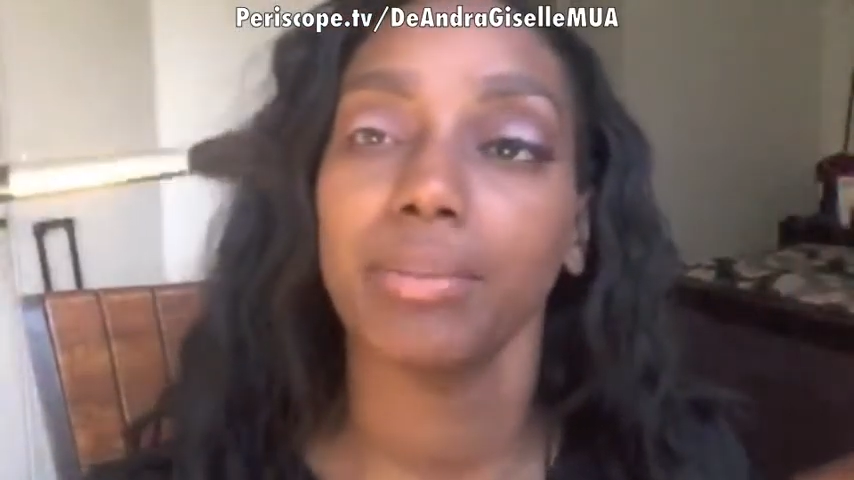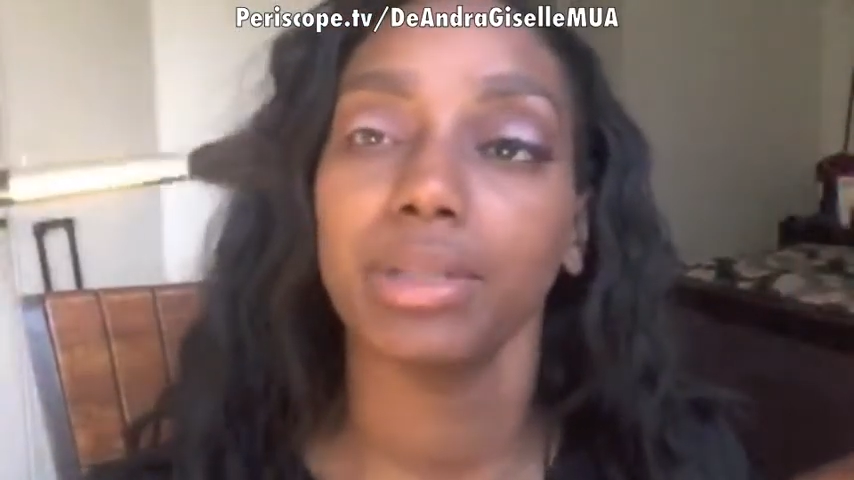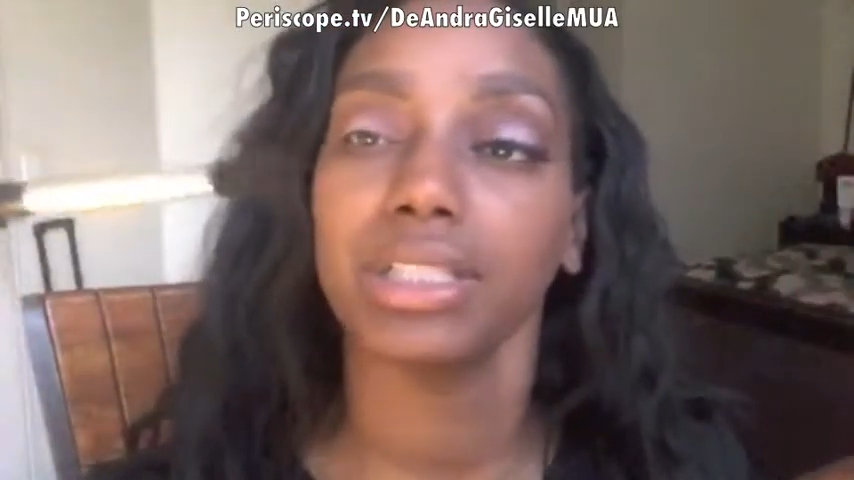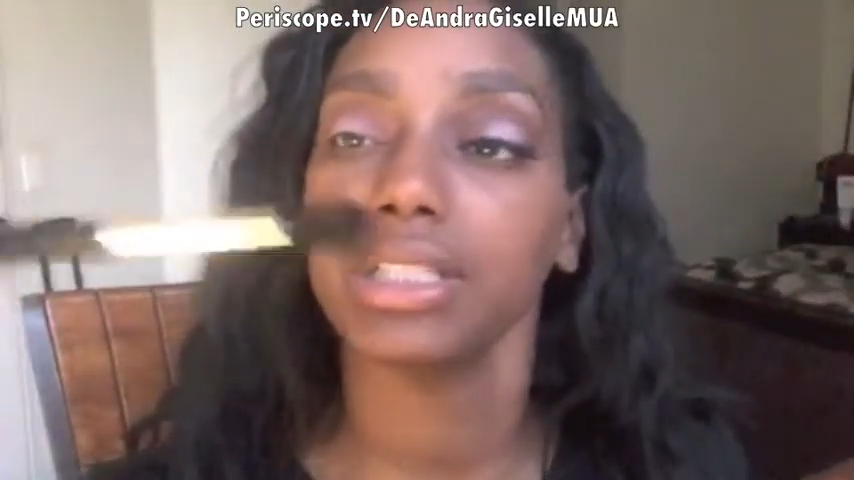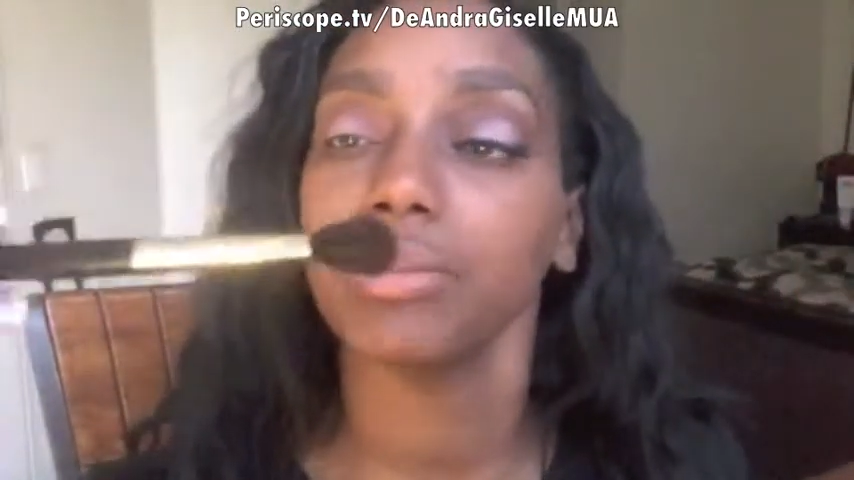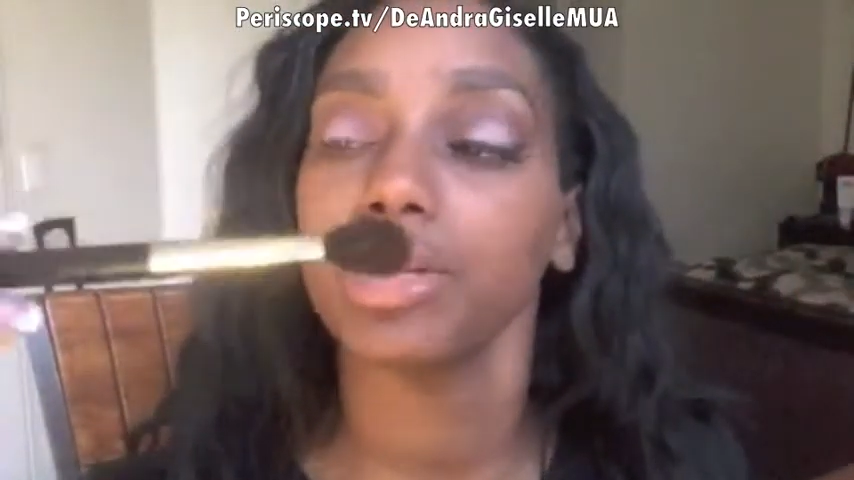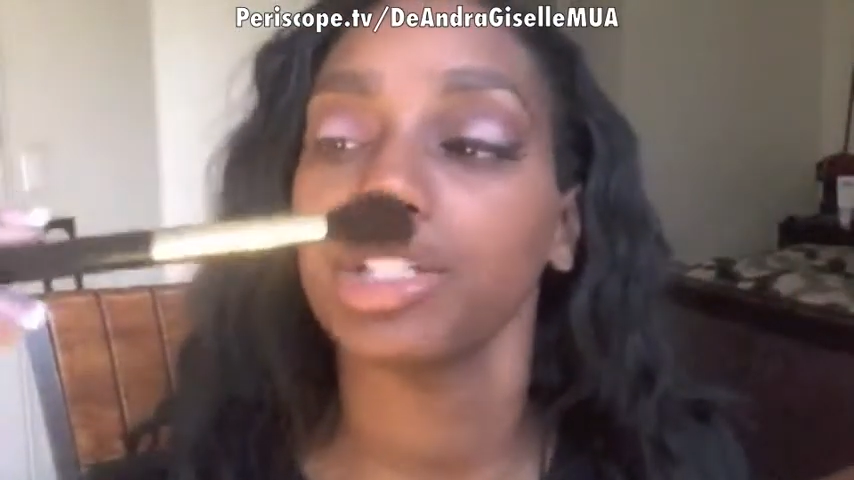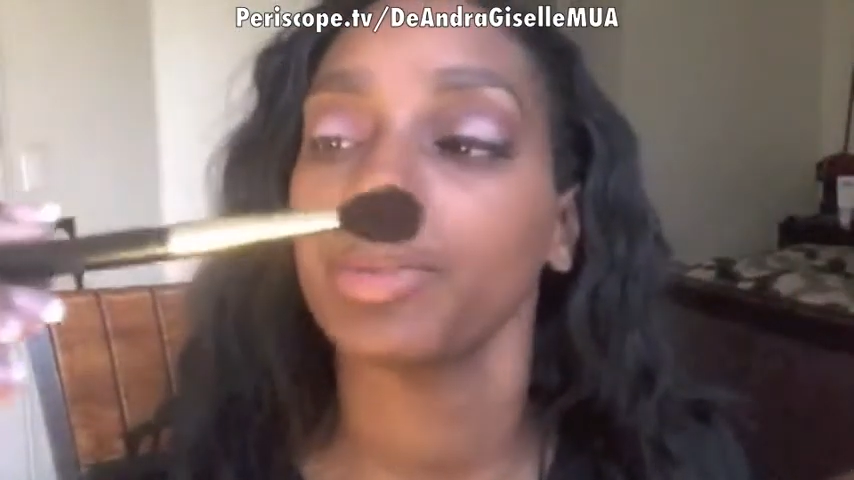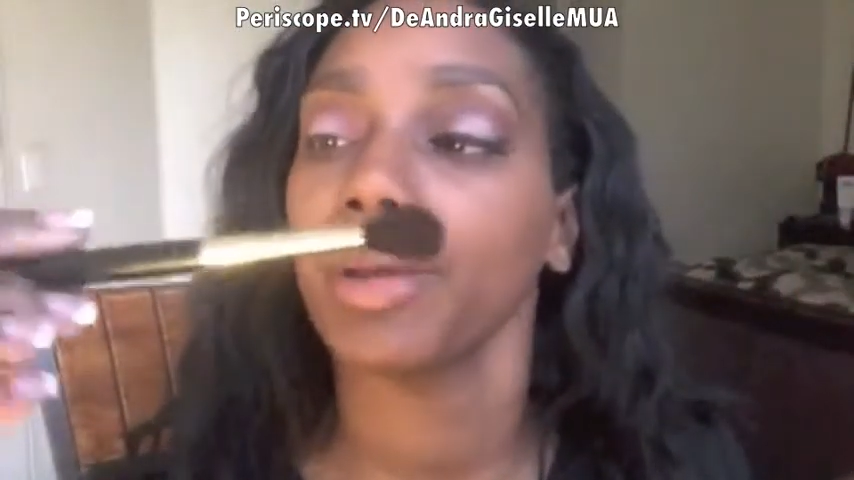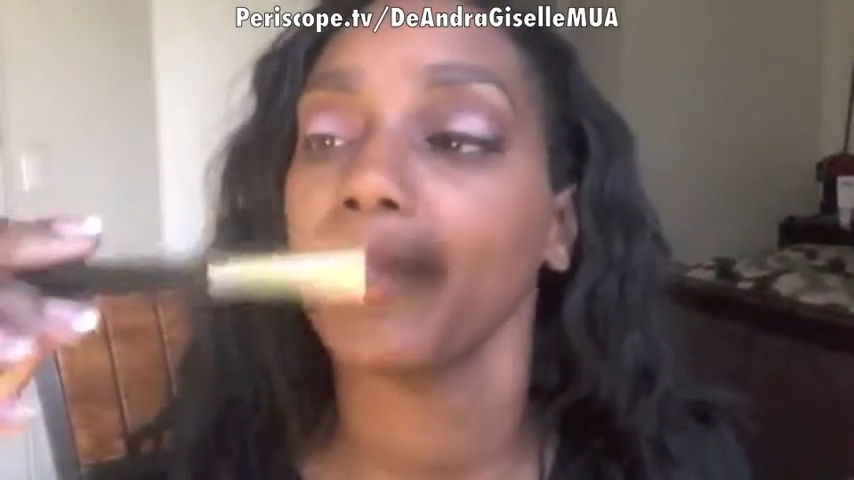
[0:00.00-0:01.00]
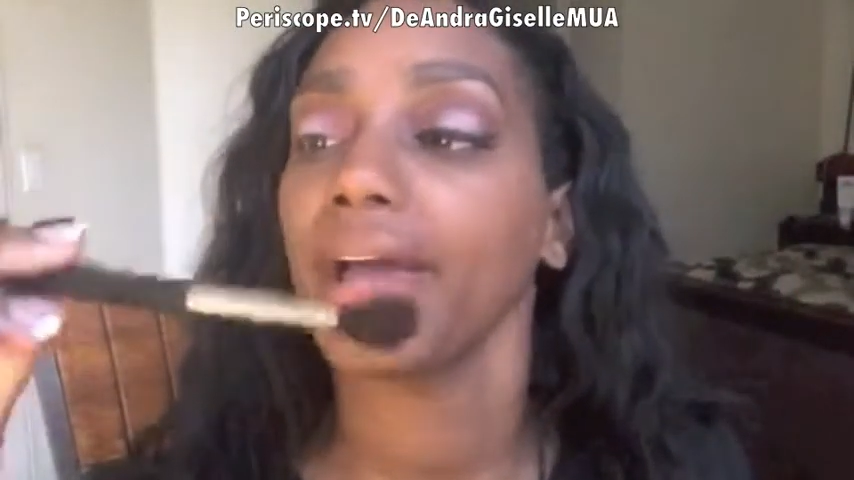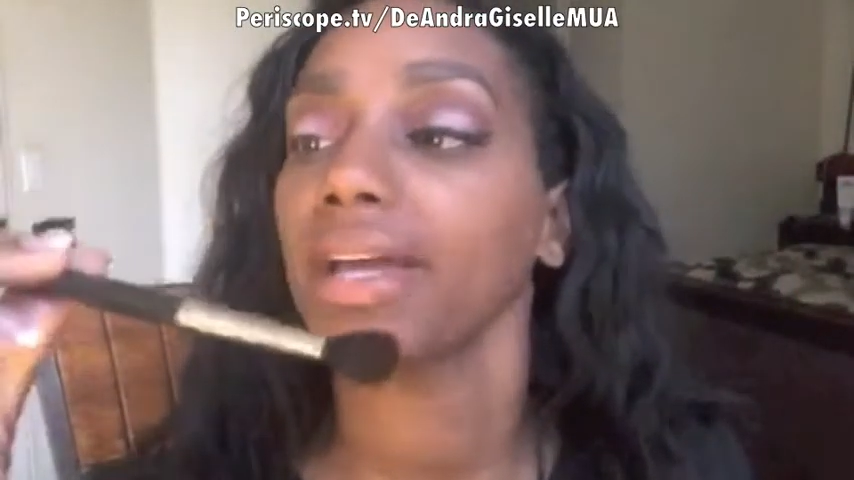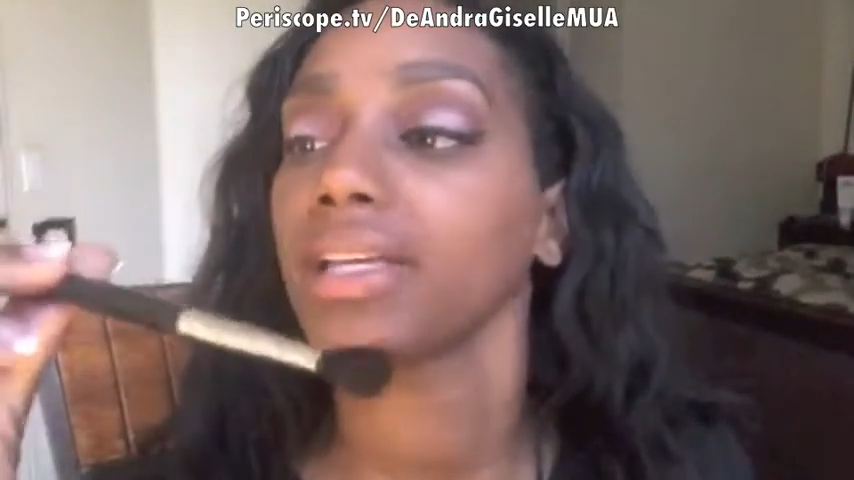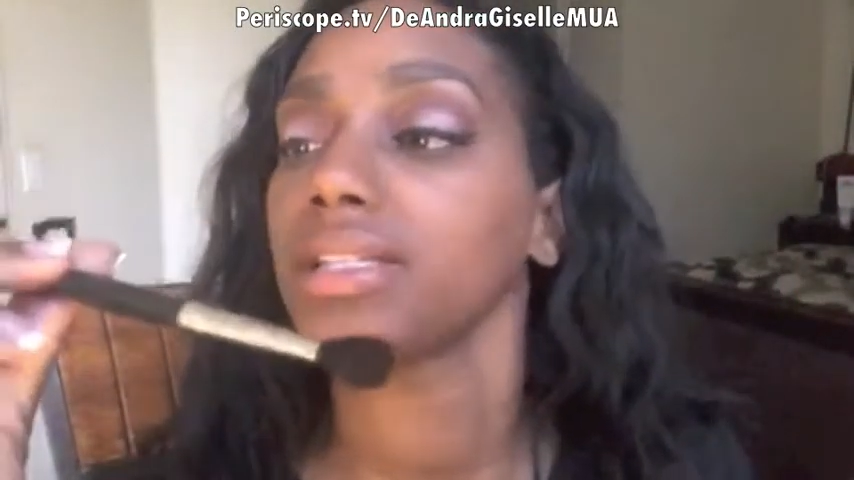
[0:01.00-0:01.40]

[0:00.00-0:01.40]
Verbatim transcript: blending brush by MAC.